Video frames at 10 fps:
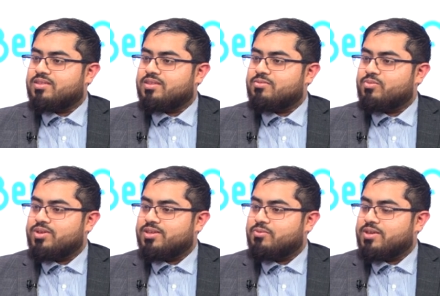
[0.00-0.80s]

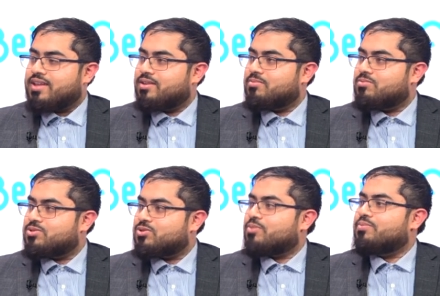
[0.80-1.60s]
we can
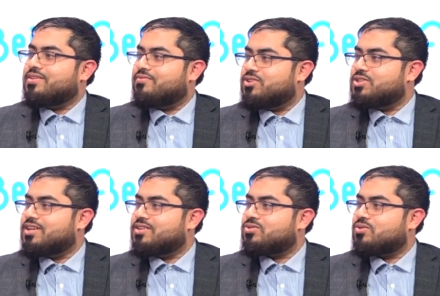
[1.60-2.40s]
stop being
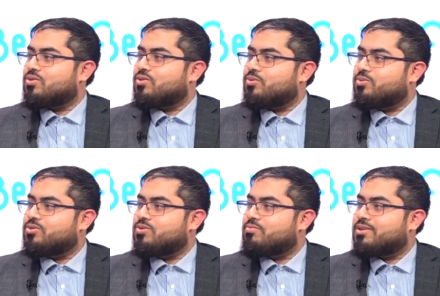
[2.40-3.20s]
vigilant, or
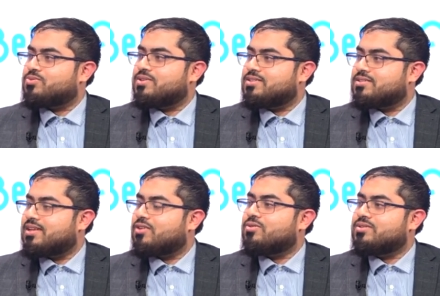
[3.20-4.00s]
must we
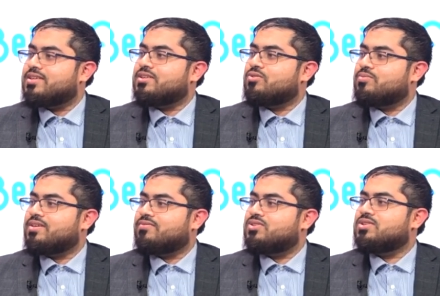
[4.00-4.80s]
still continue
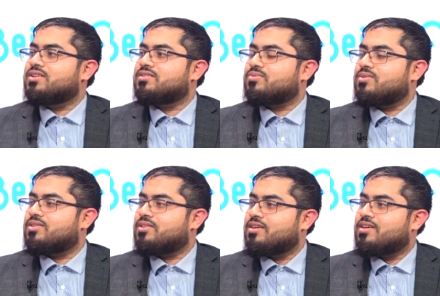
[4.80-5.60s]
being vigilant
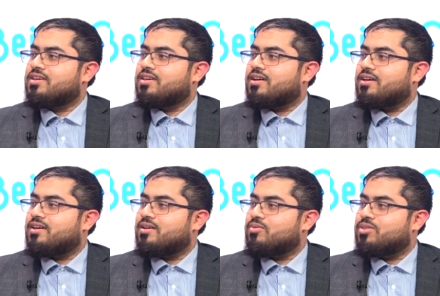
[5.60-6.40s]
with
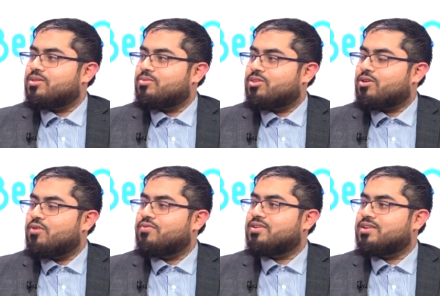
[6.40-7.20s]

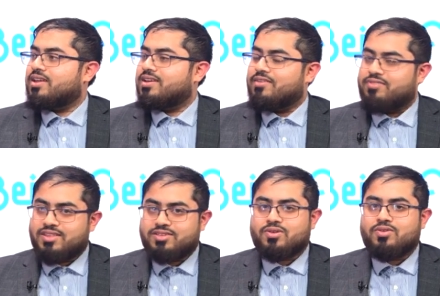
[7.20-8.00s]
COVID and everything
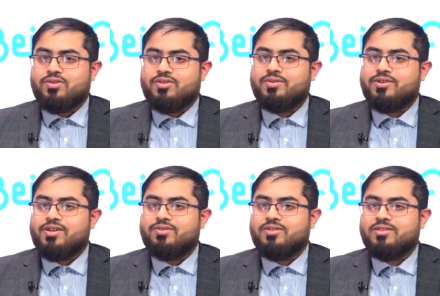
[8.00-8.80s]
that's going
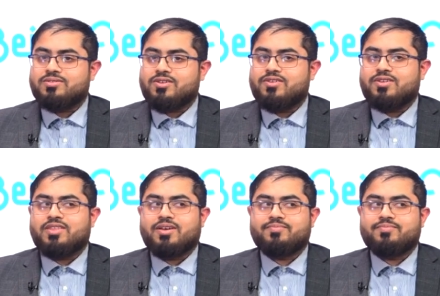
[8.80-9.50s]
on surrounding that?